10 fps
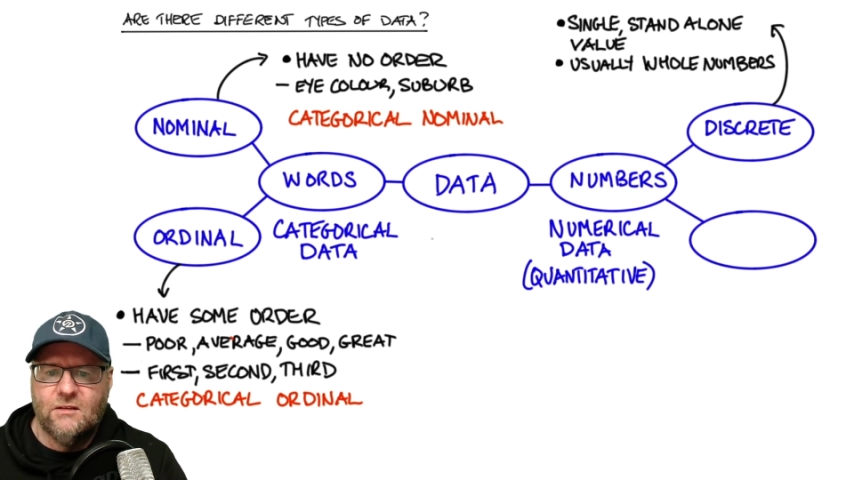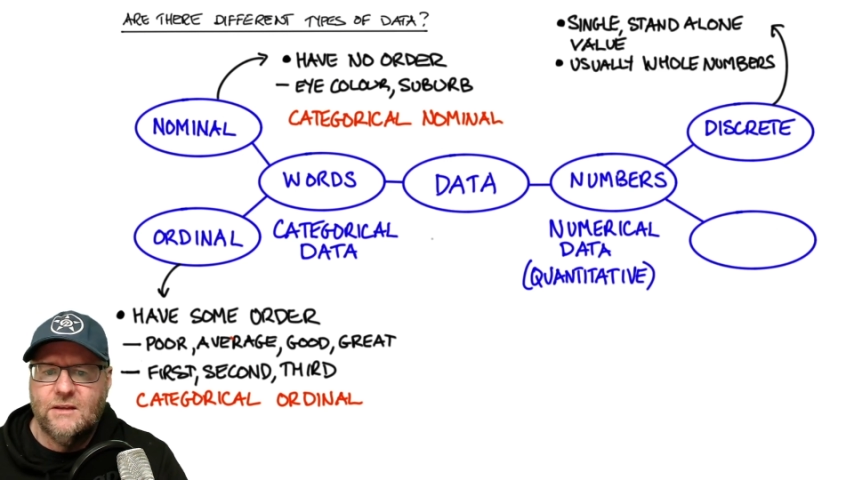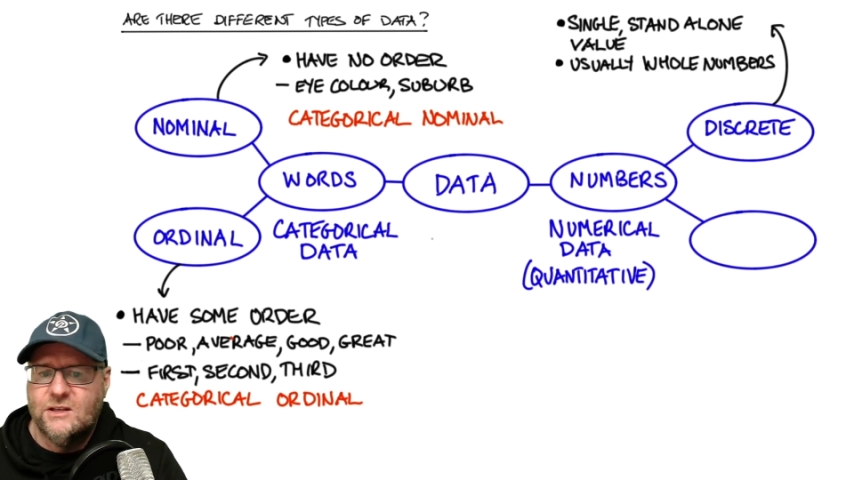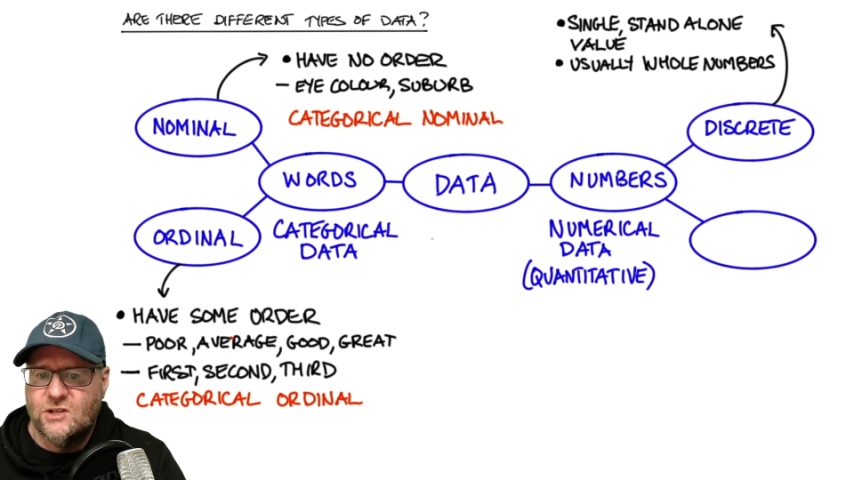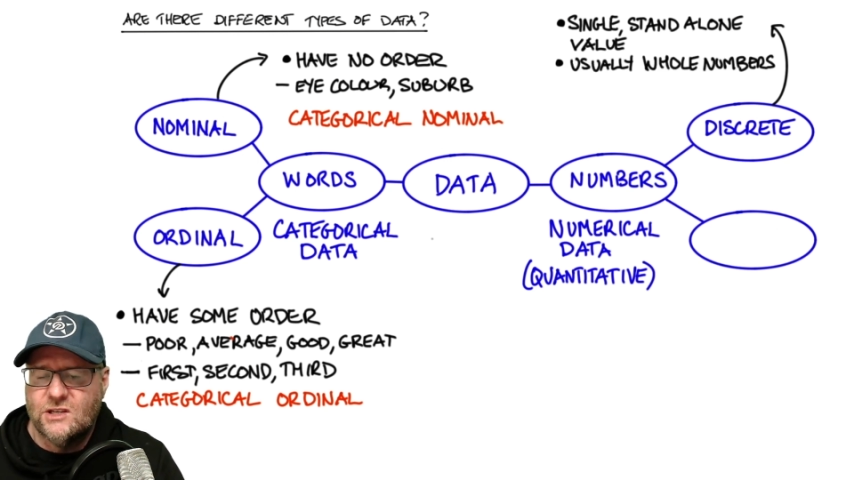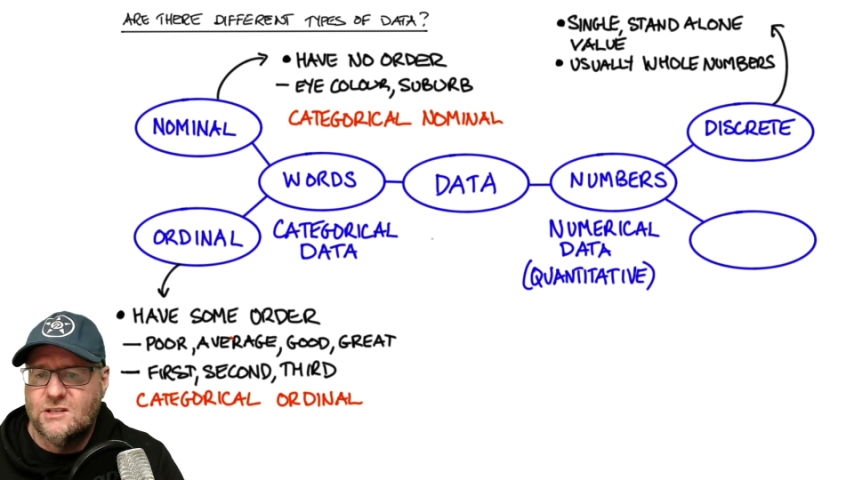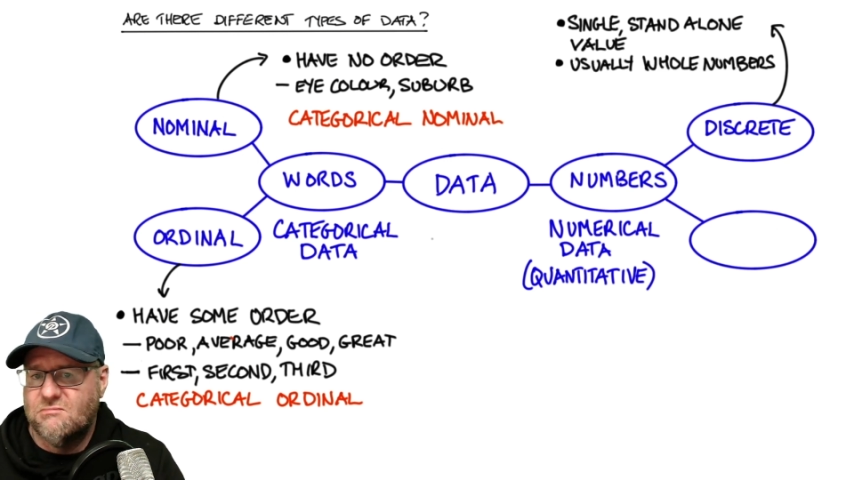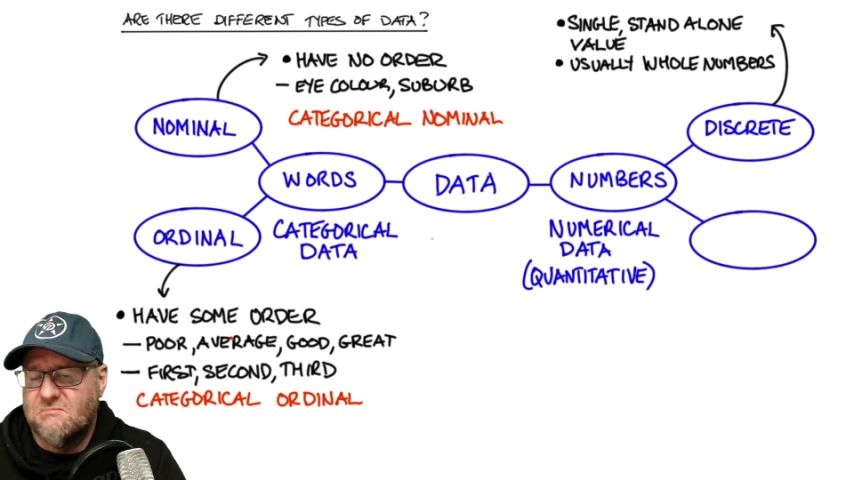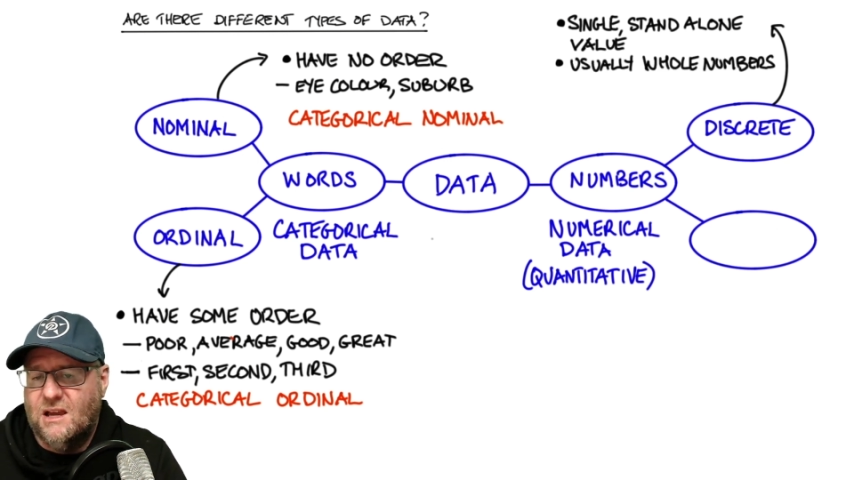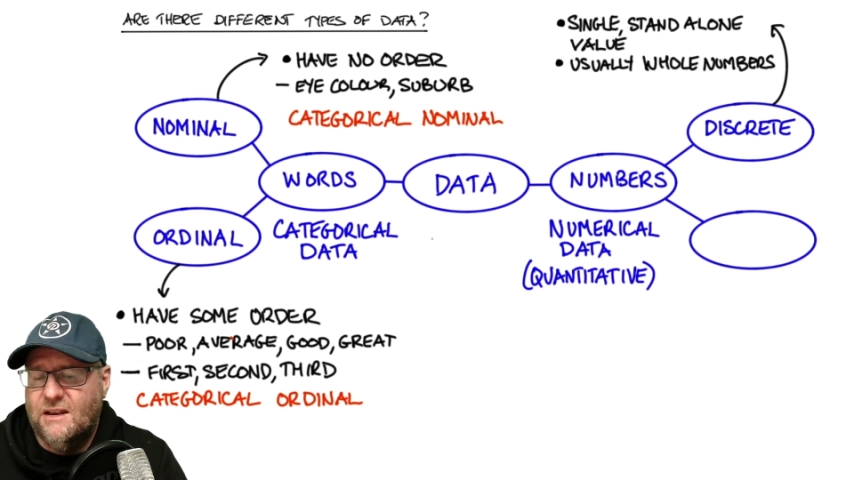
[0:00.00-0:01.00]
They're just
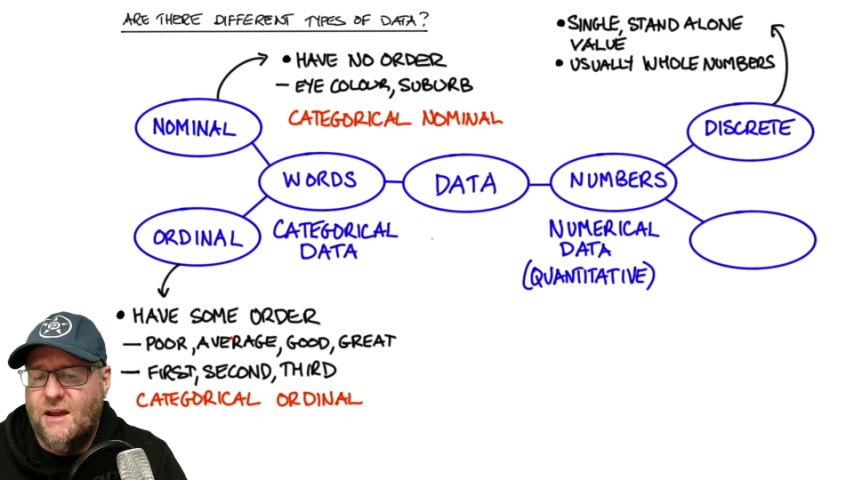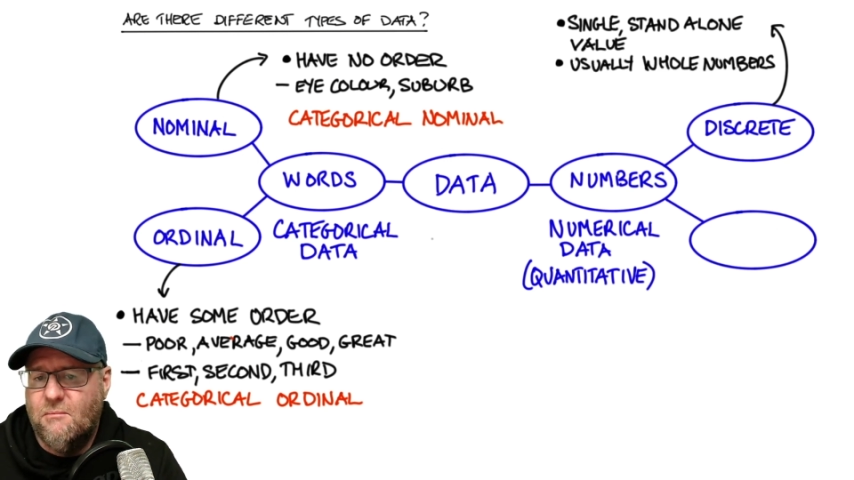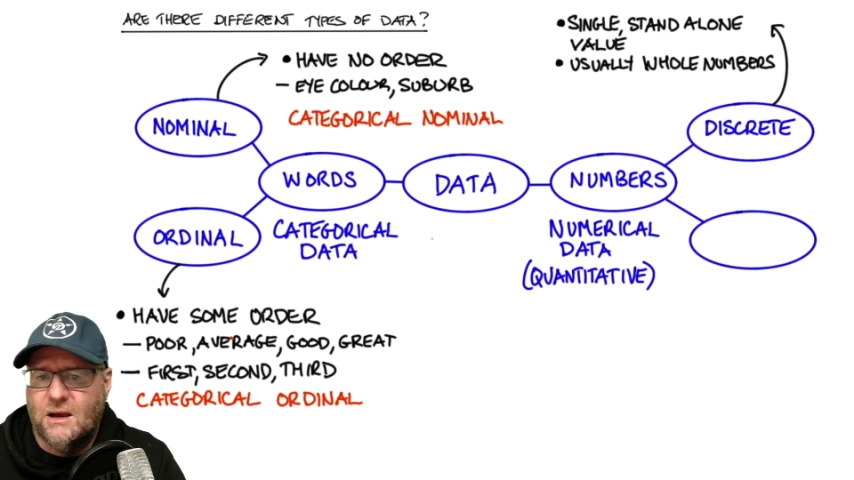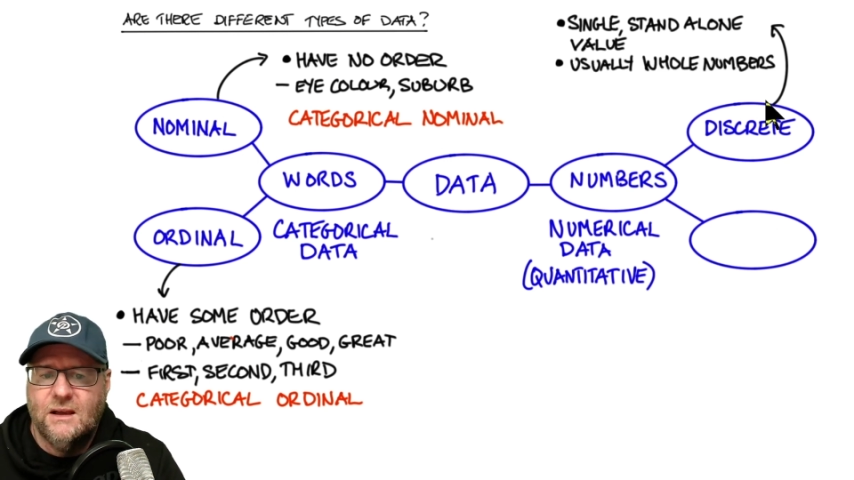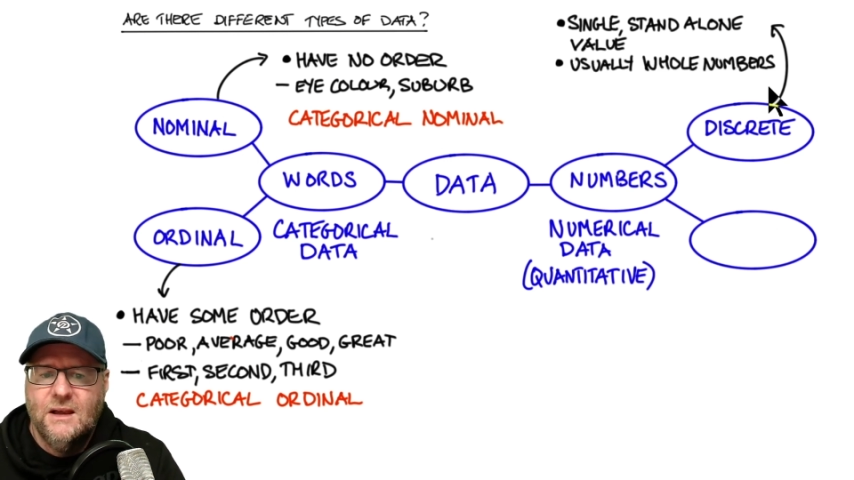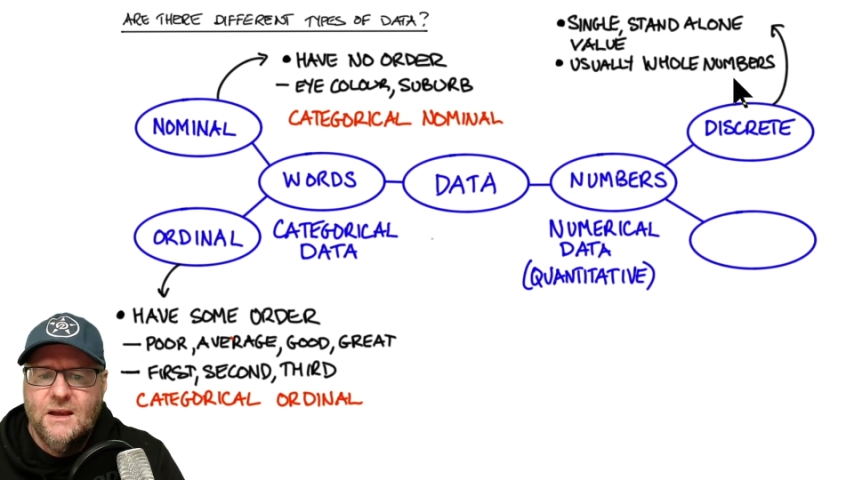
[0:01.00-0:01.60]
a number.